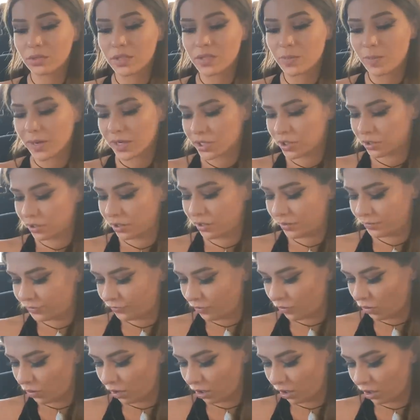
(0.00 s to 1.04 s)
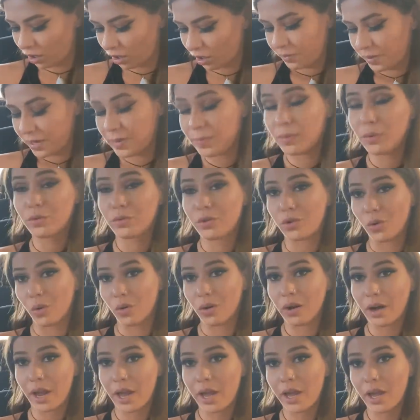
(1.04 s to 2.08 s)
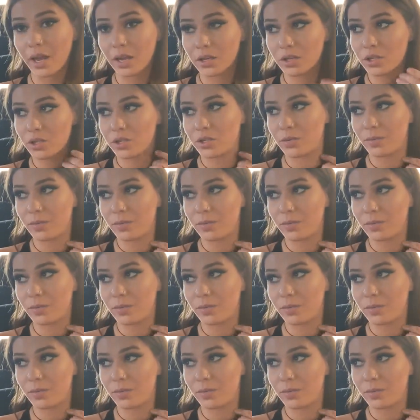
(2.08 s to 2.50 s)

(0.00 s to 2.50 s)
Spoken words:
especially for people your age